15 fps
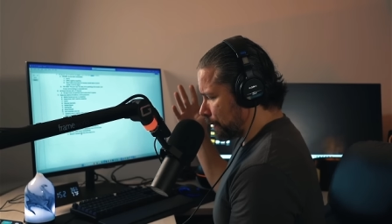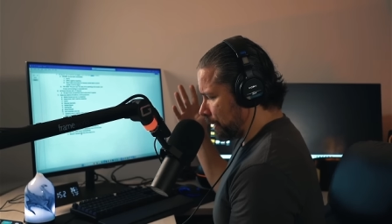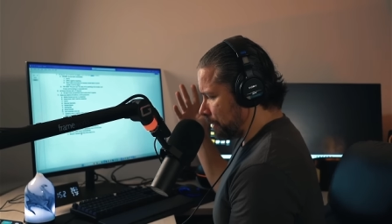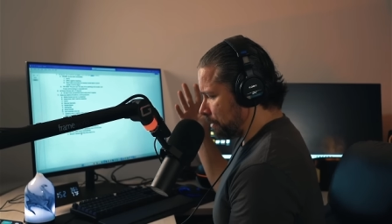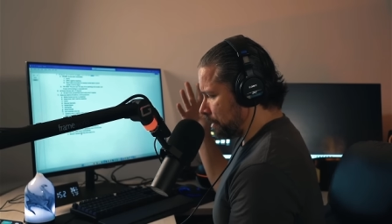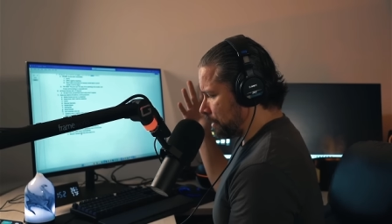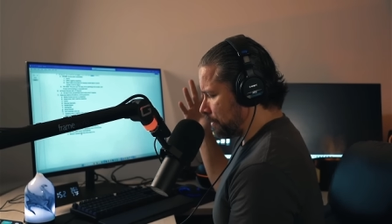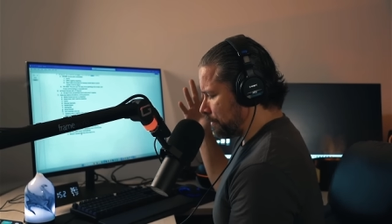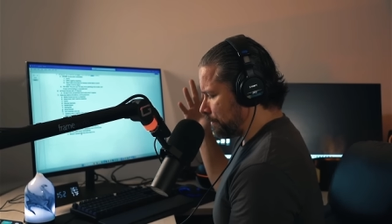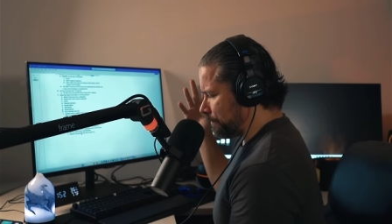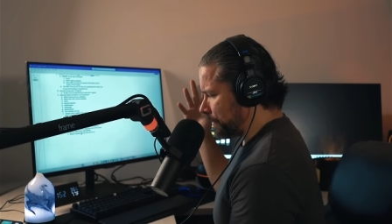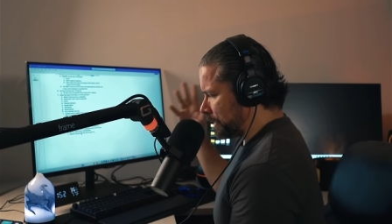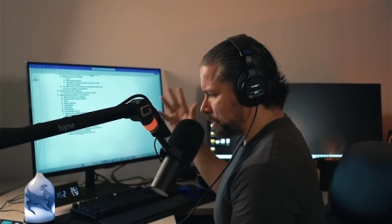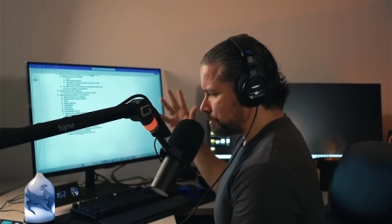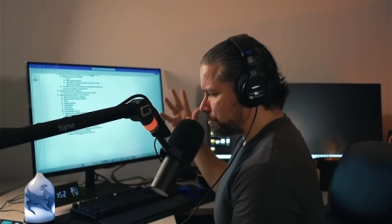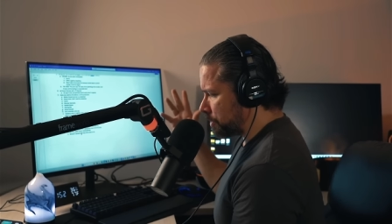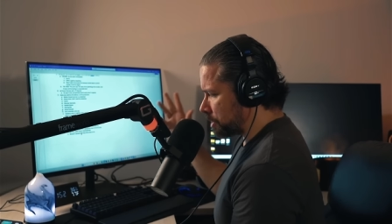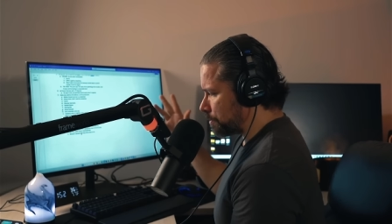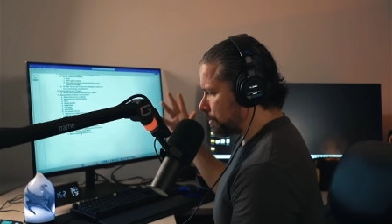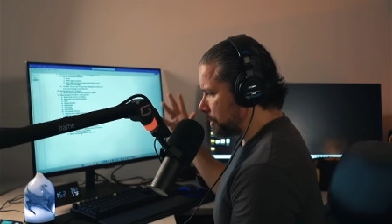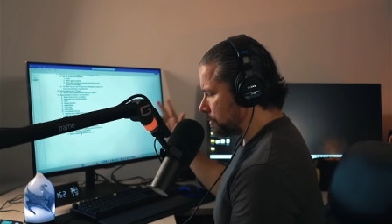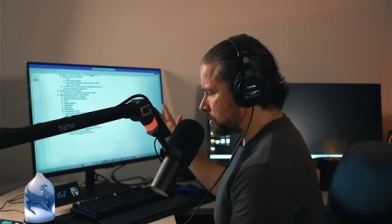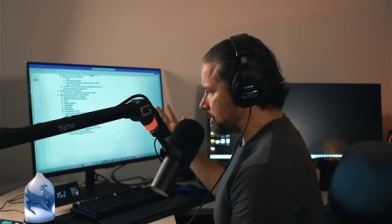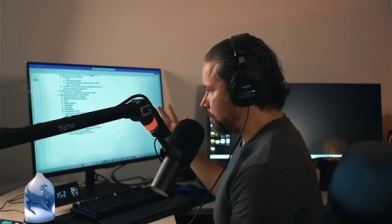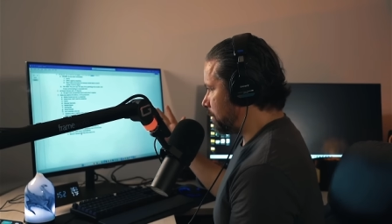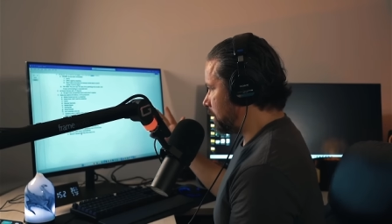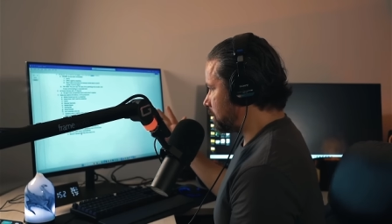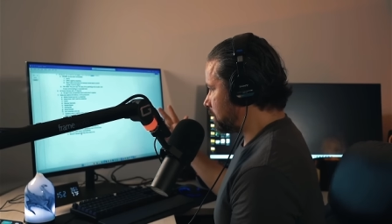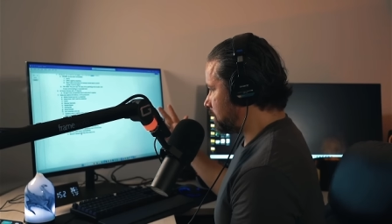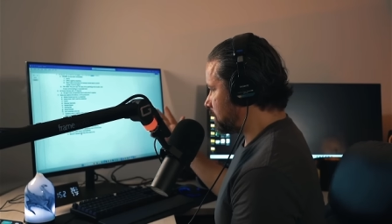a, a Facebook post that
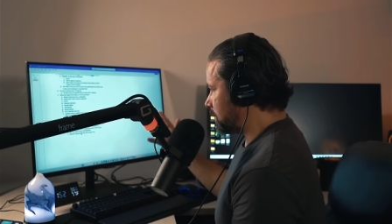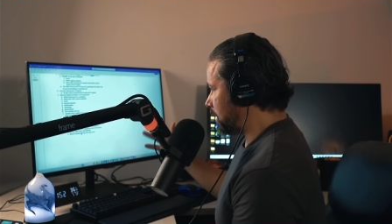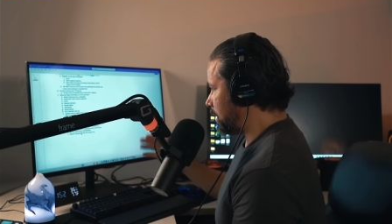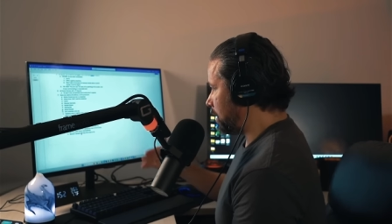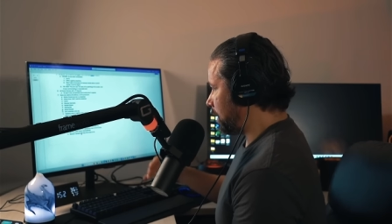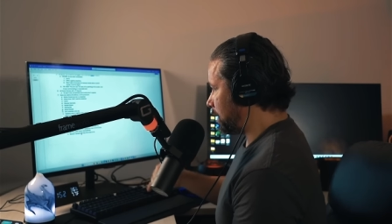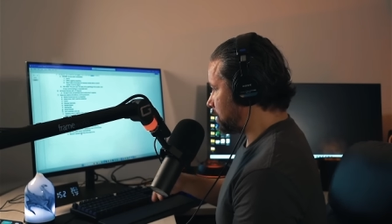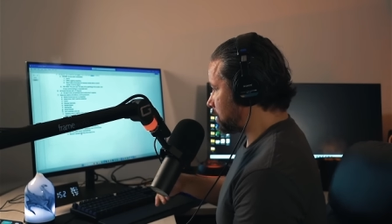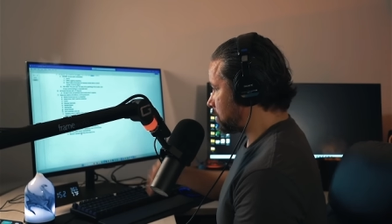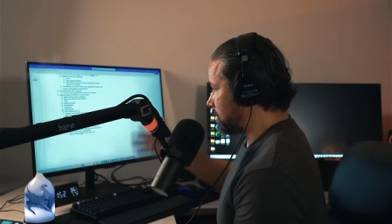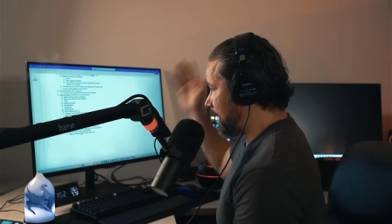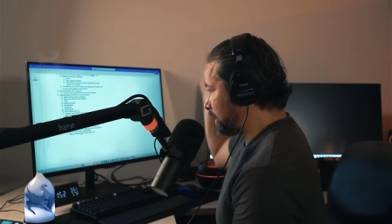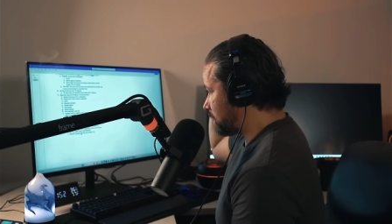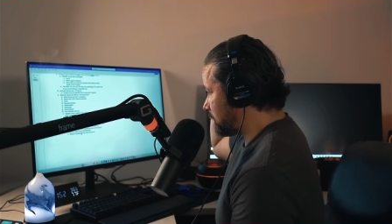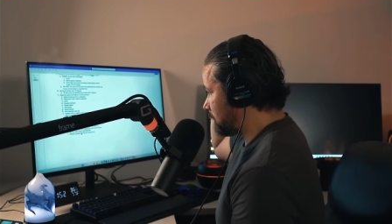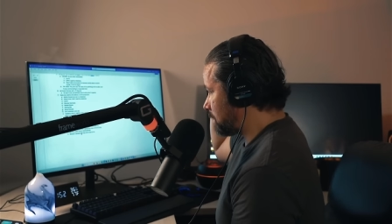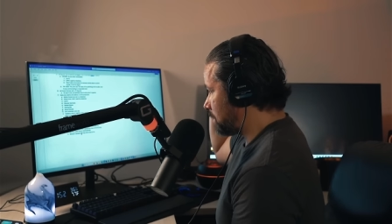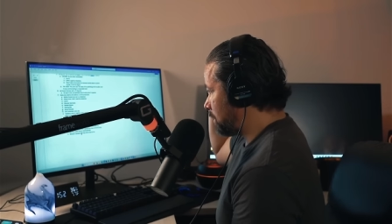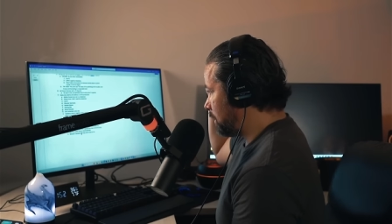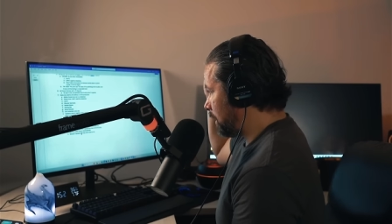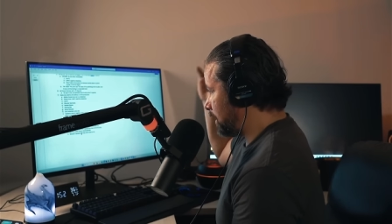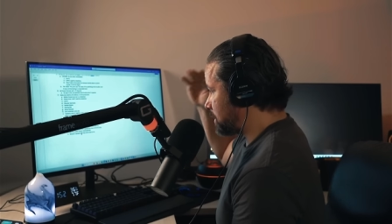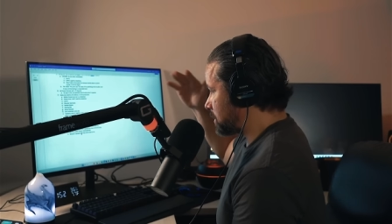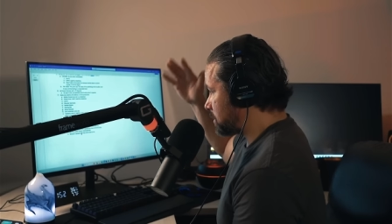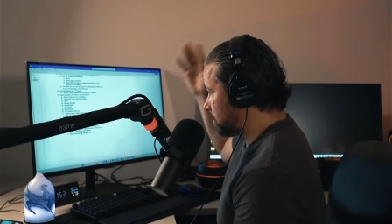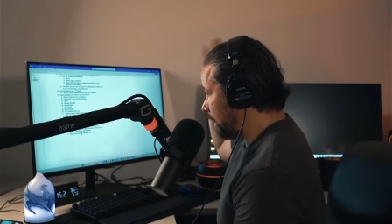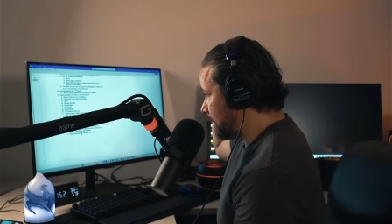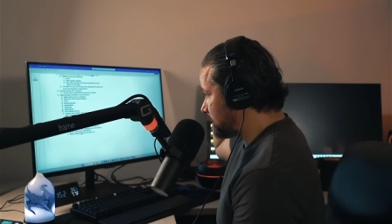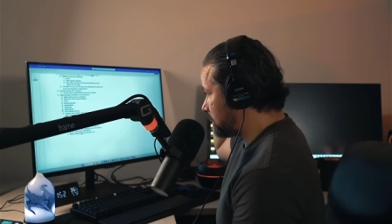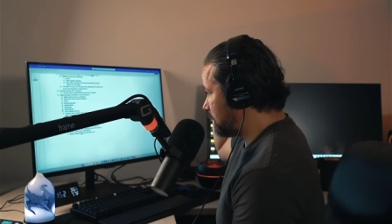basically said, I slashed, I
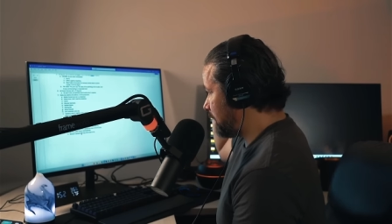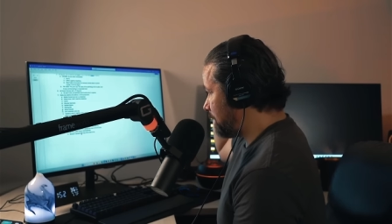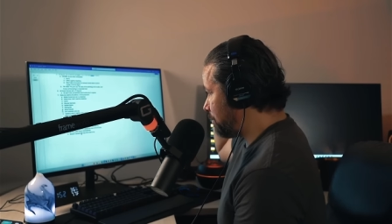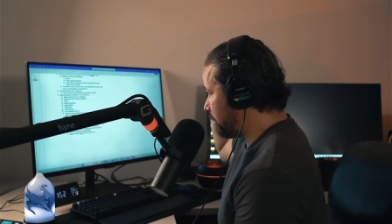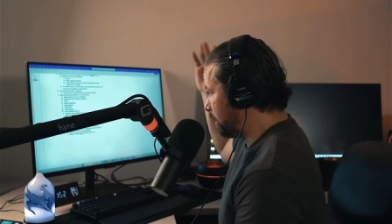slashed that